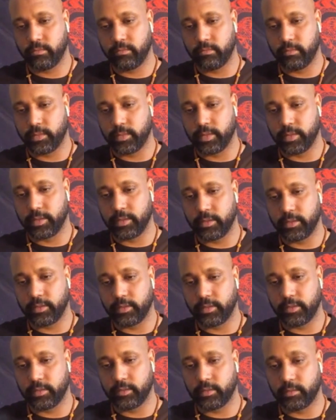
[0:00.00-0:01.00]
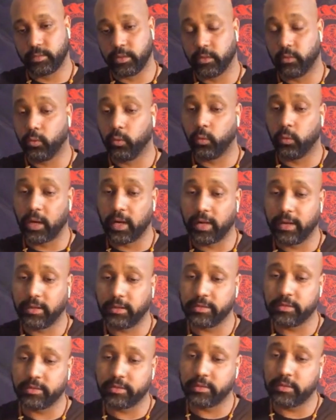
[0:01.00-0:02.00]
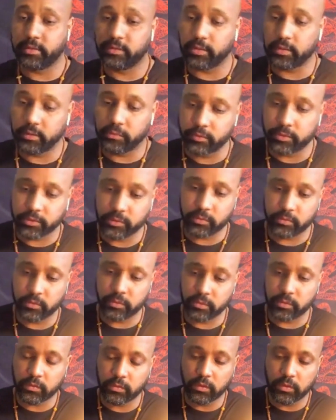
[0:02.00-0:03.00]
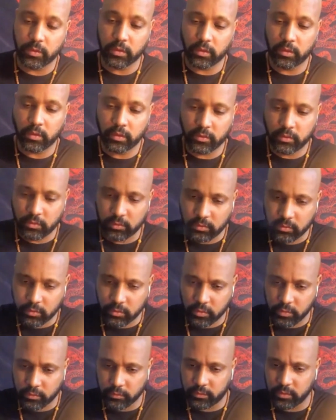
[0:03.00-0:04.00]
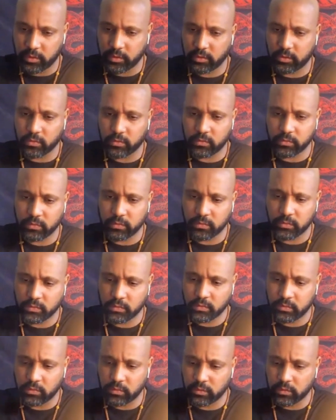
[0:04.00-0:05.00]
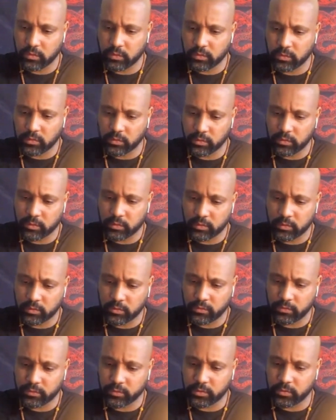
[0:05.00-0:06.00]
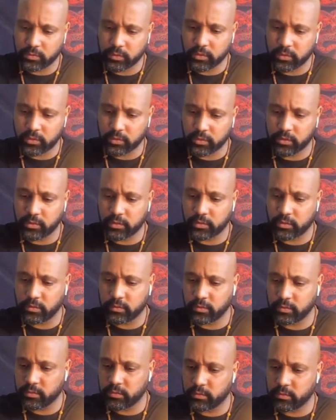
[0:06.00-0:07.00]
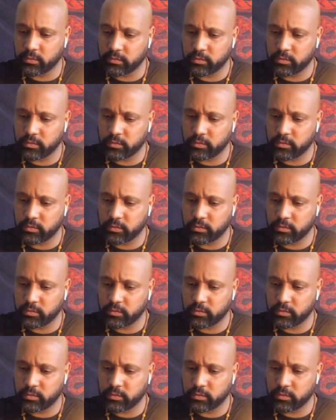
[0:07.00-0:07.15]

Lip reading: Man, it's been a while since I've done a ritual on video for you guys. Right?